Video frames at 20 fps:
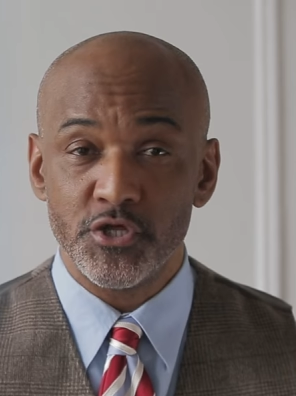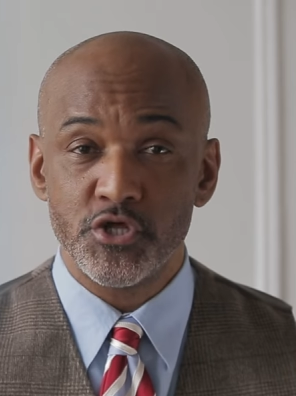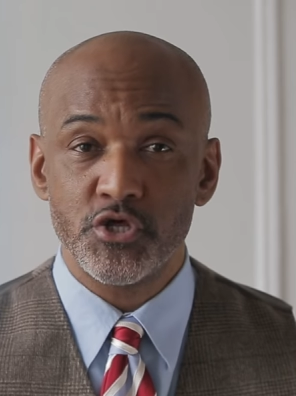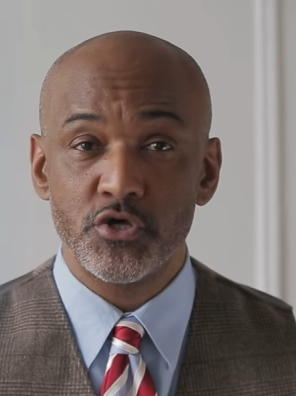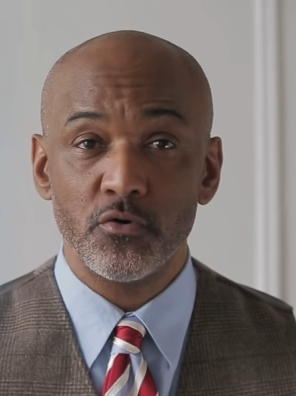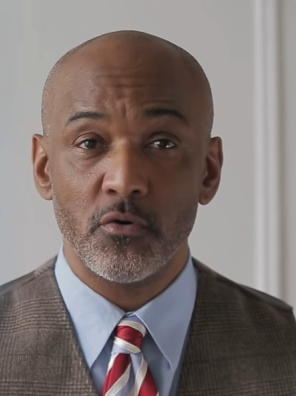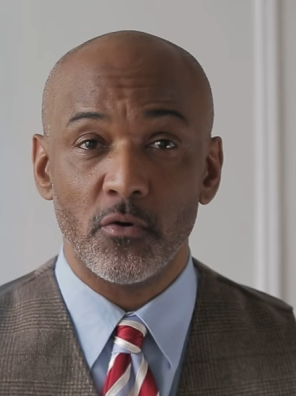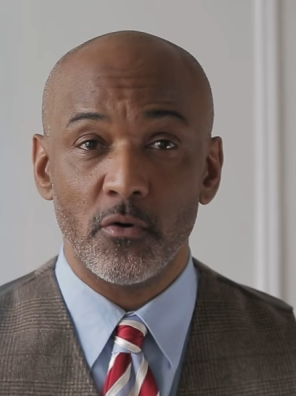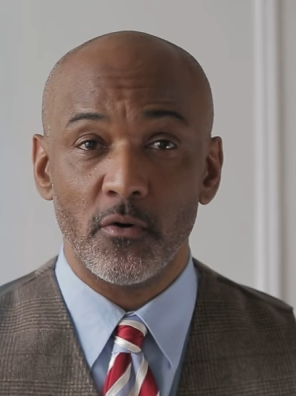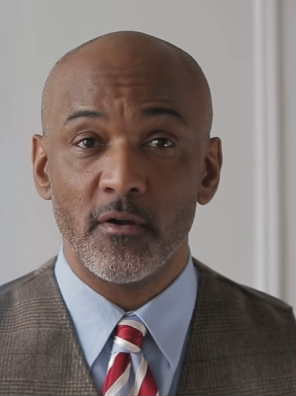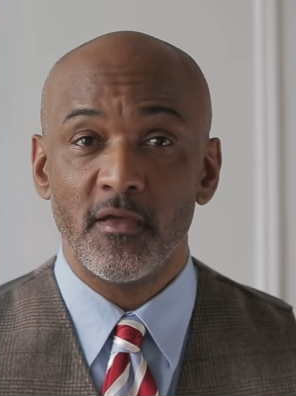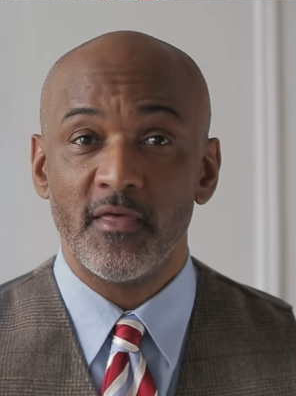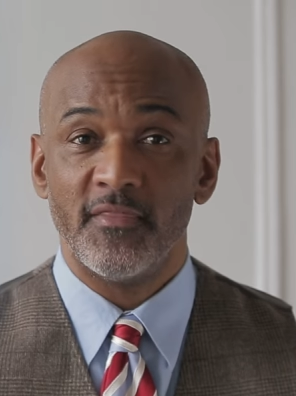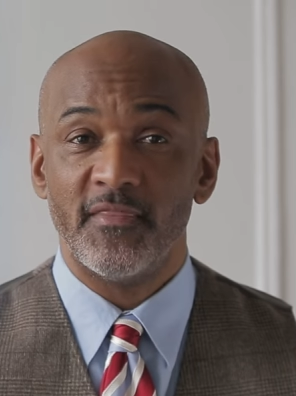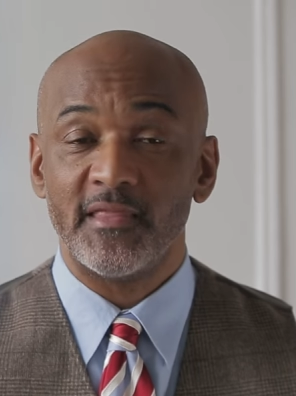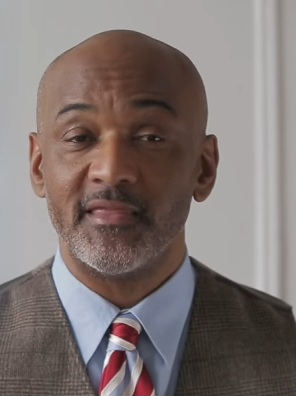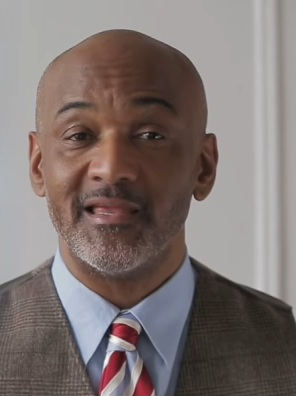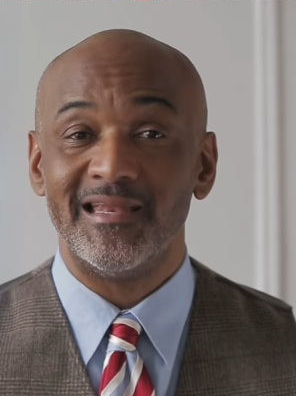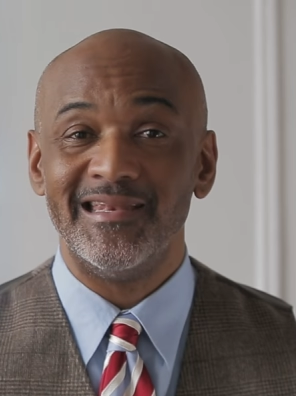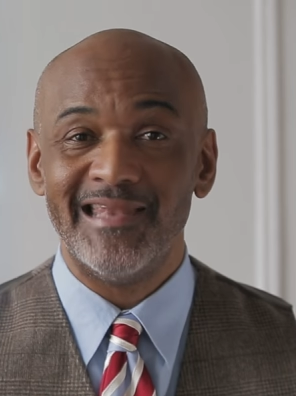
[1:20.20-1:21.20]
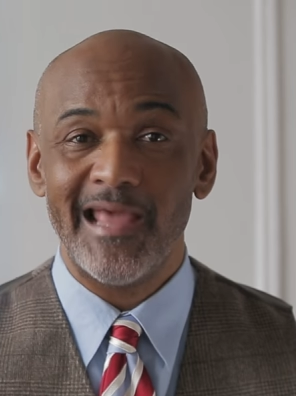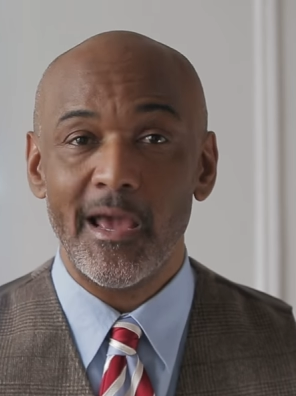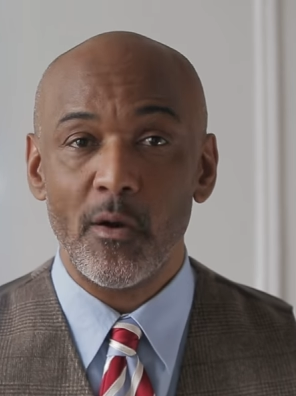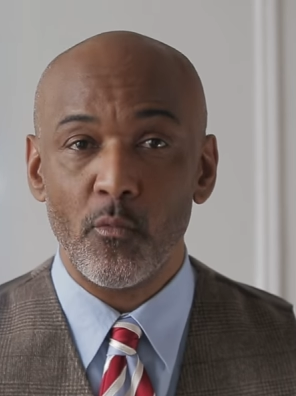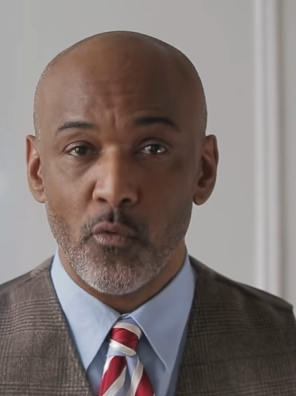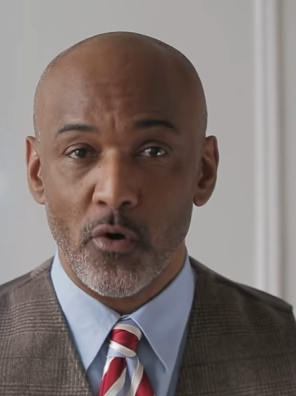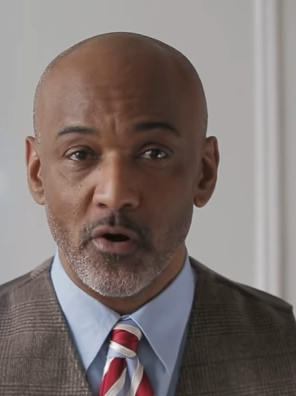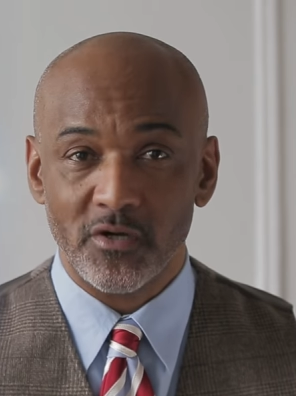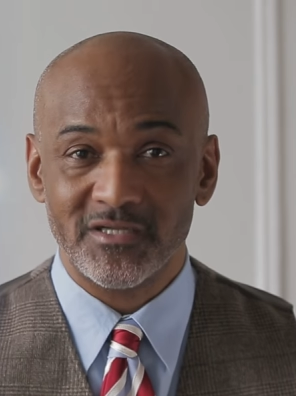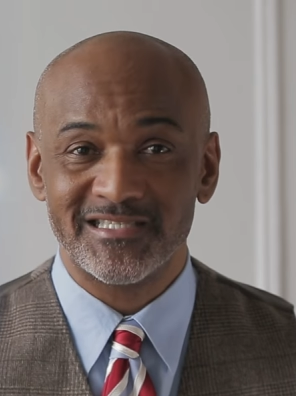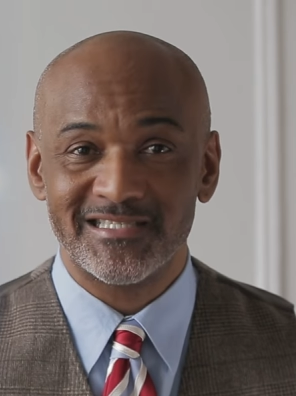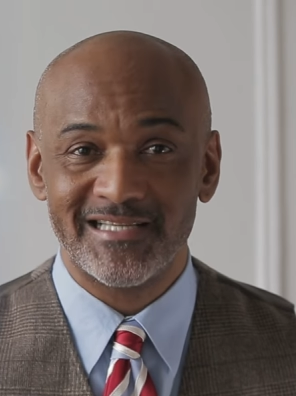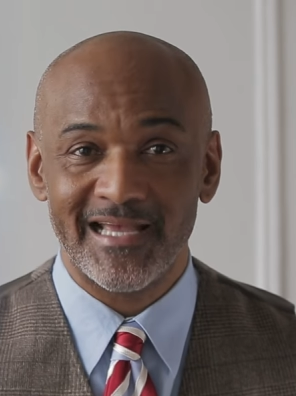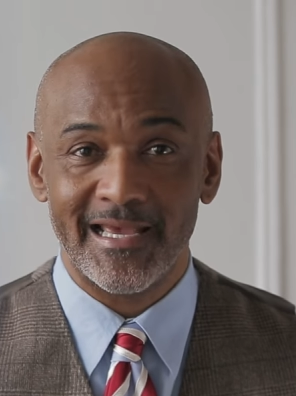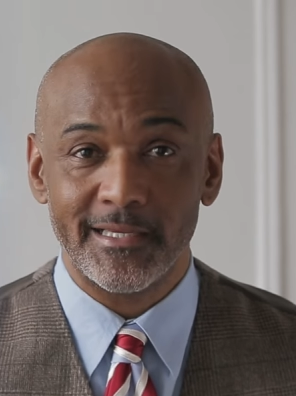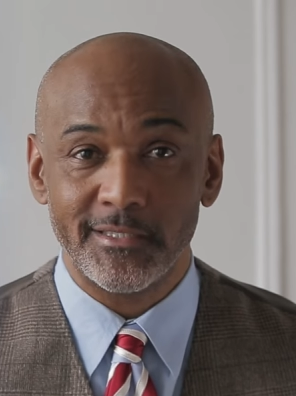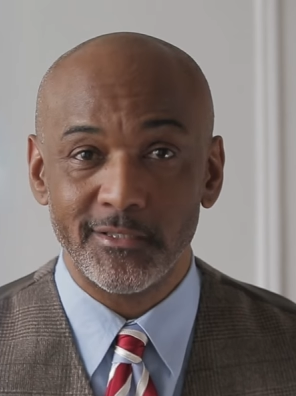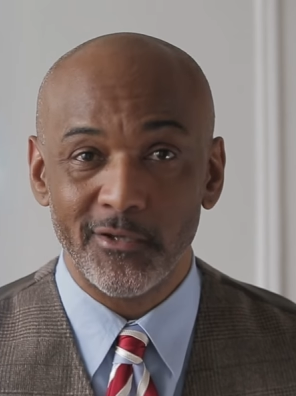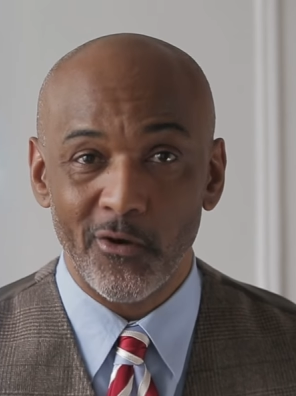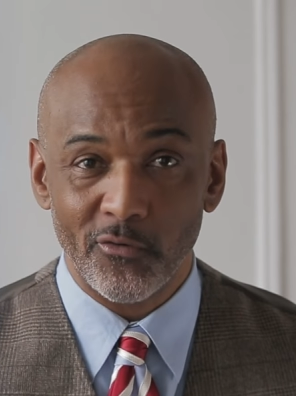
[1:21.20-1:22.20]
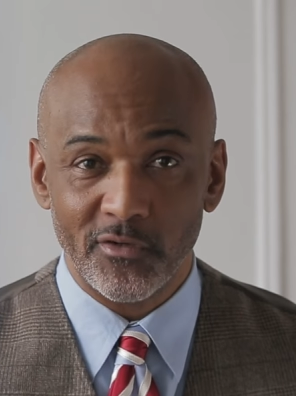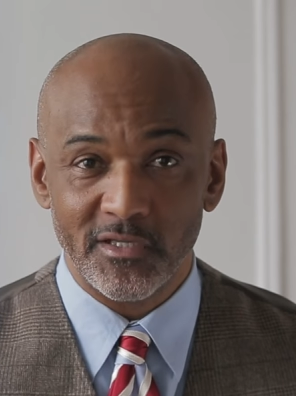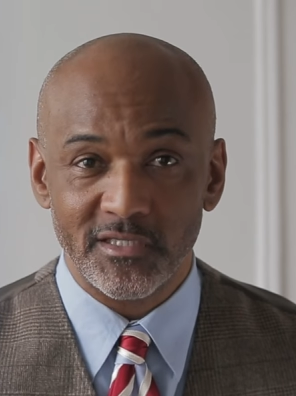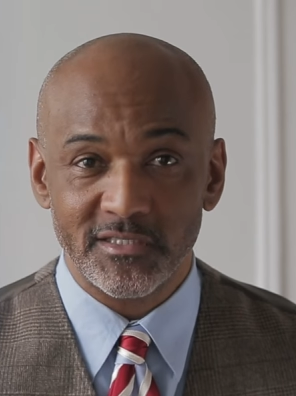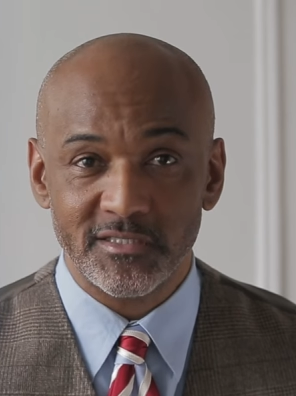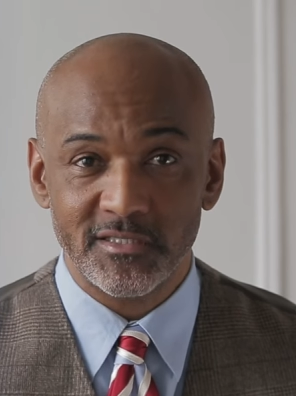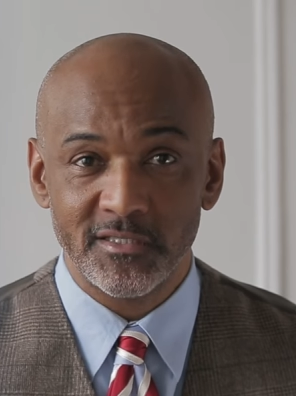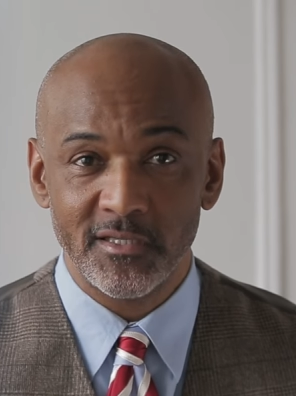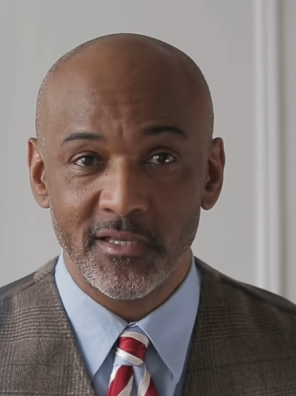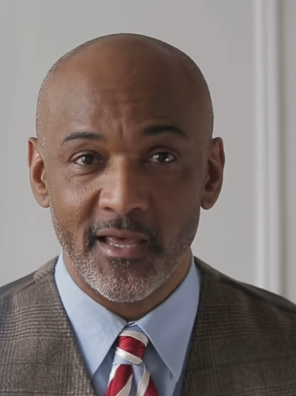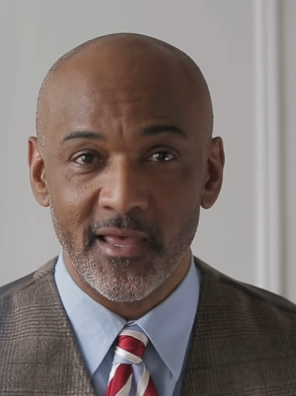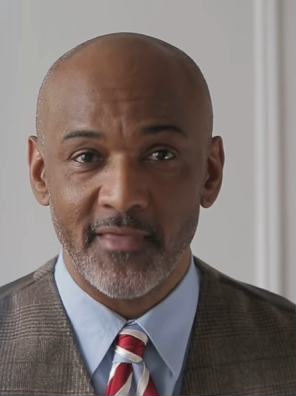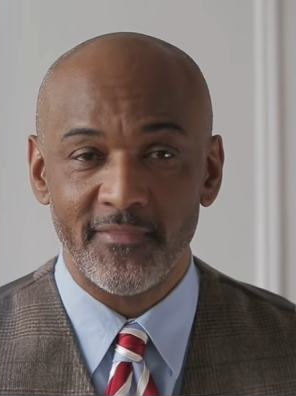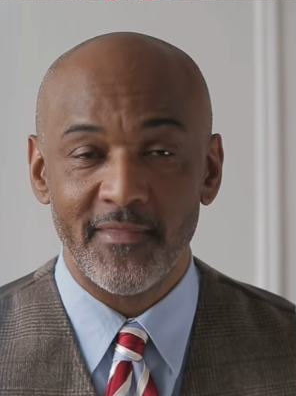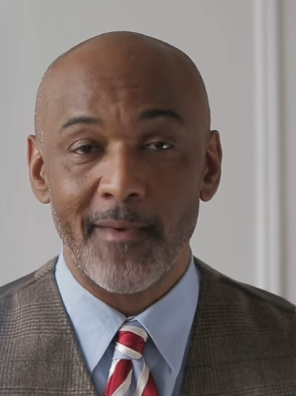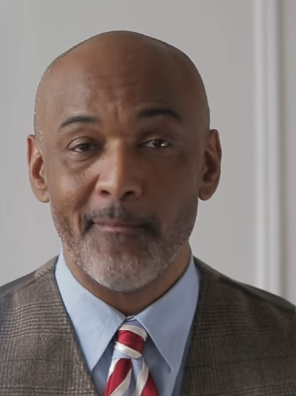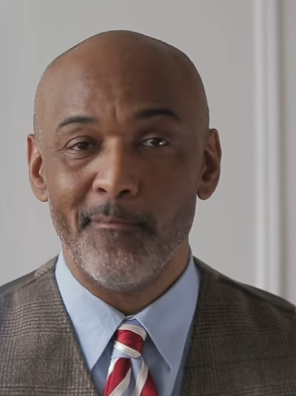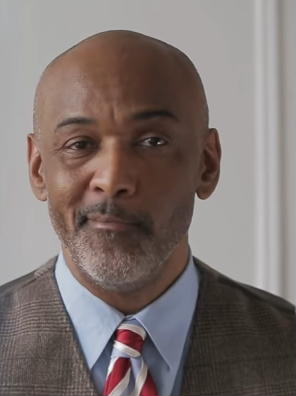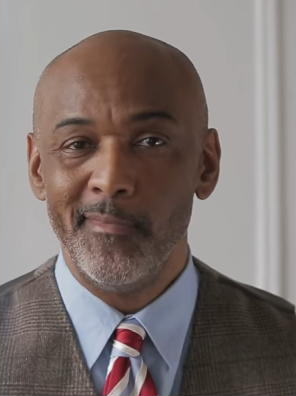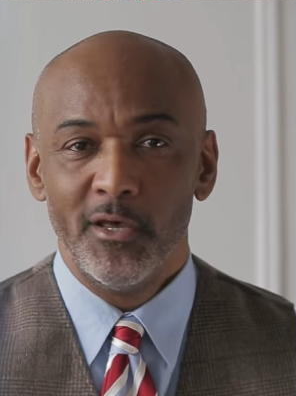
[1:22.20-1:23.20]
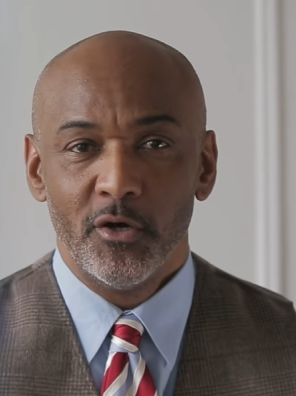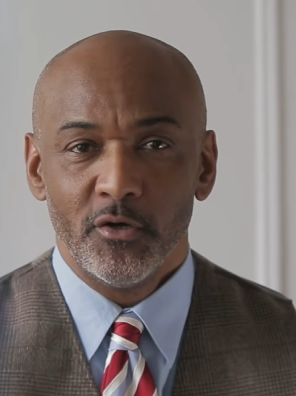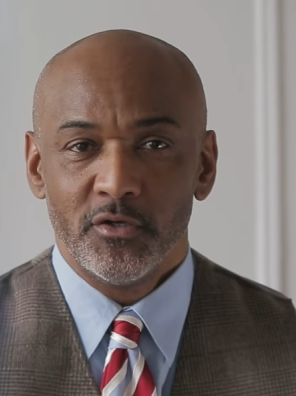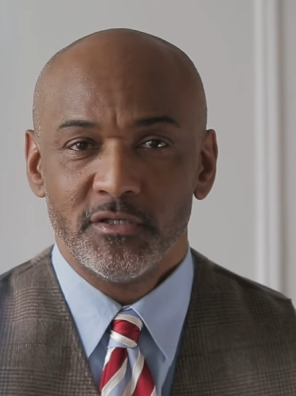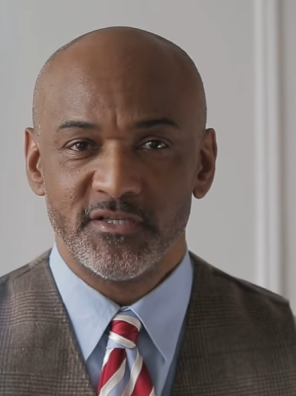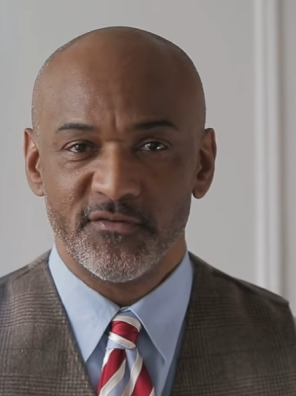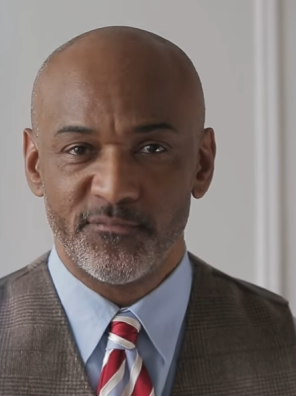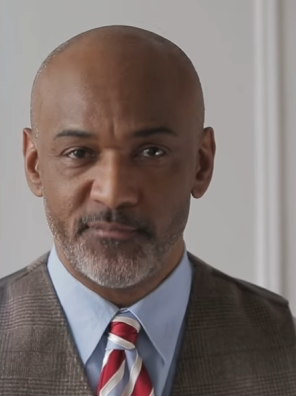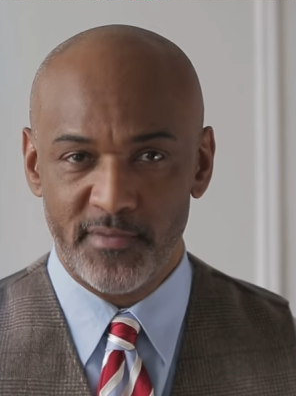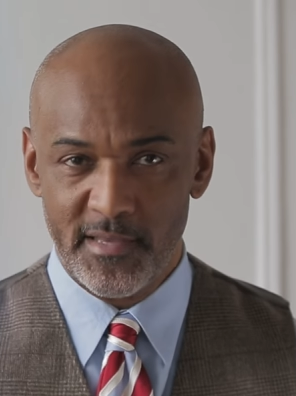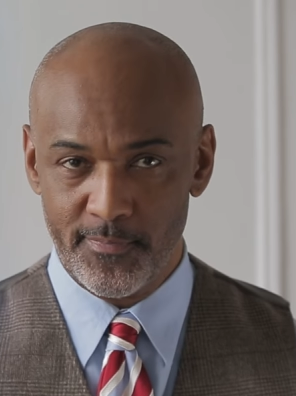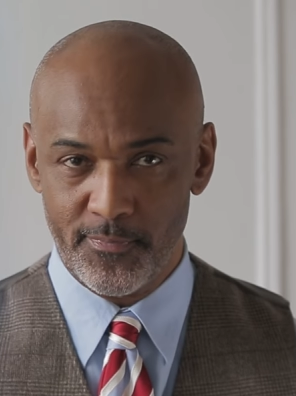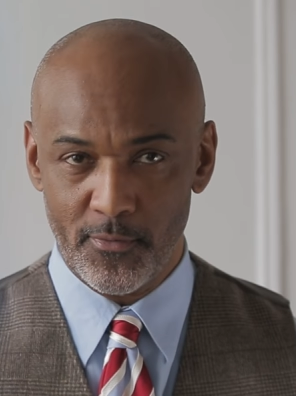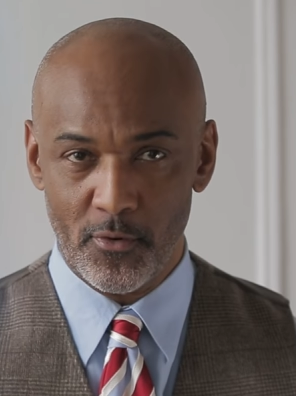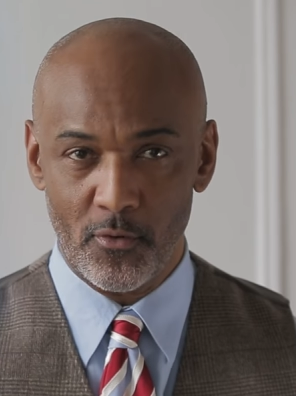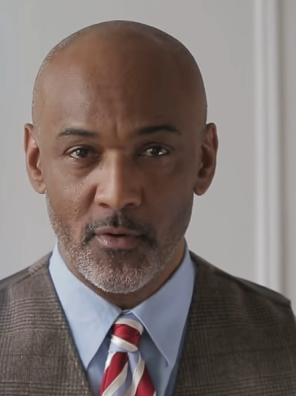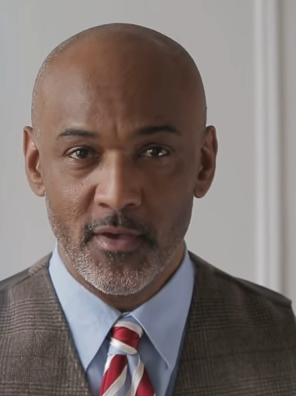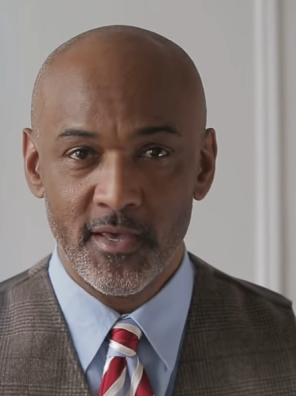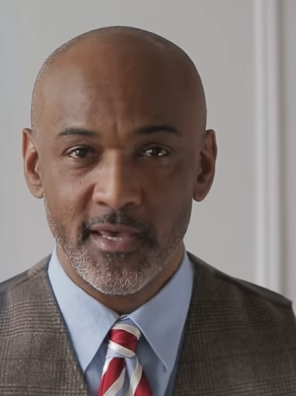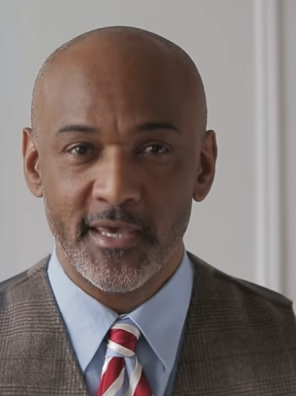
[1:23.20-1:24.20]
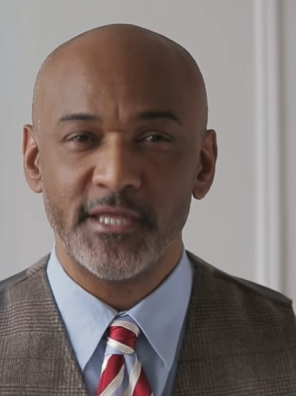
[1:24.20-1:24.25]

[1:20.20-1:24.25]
ensure that the networks take notice and that millions of people